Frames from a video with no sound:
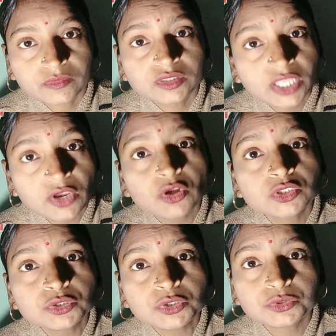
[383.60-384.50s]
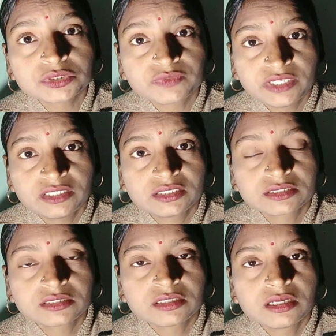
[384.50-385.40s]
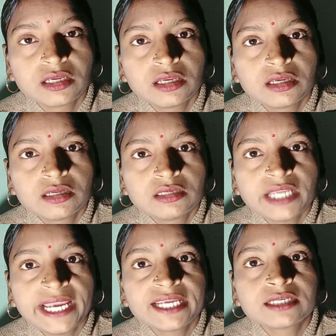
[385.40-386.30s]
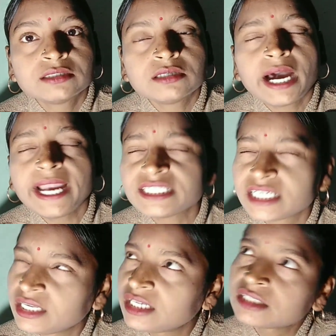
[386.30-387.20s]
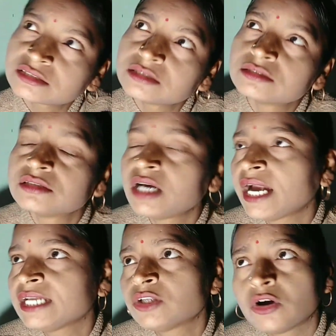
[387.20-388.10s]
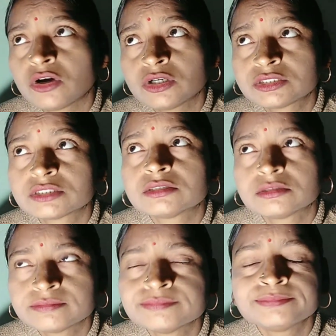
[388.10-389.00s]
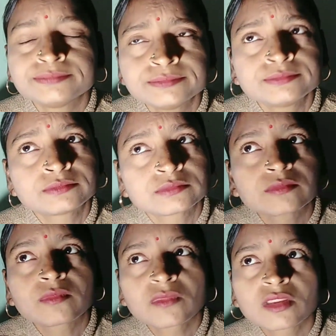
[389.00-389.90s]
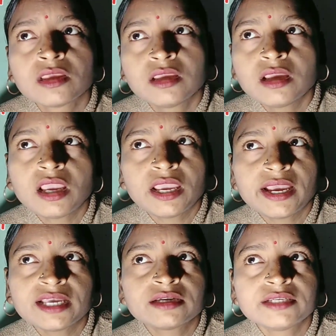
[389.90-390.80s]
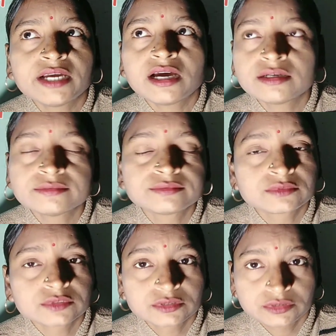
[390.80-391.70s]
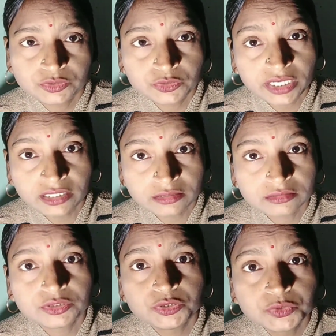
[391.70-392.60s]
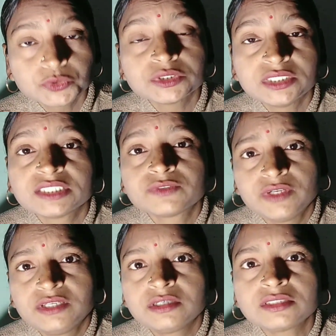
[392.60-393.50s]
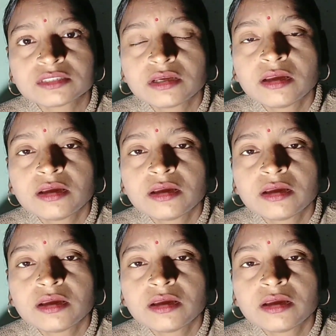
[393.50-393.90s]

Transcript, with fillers: they also use fillers like uh, I think, I thought, hmm, yeah, yeah. You can use these fillers.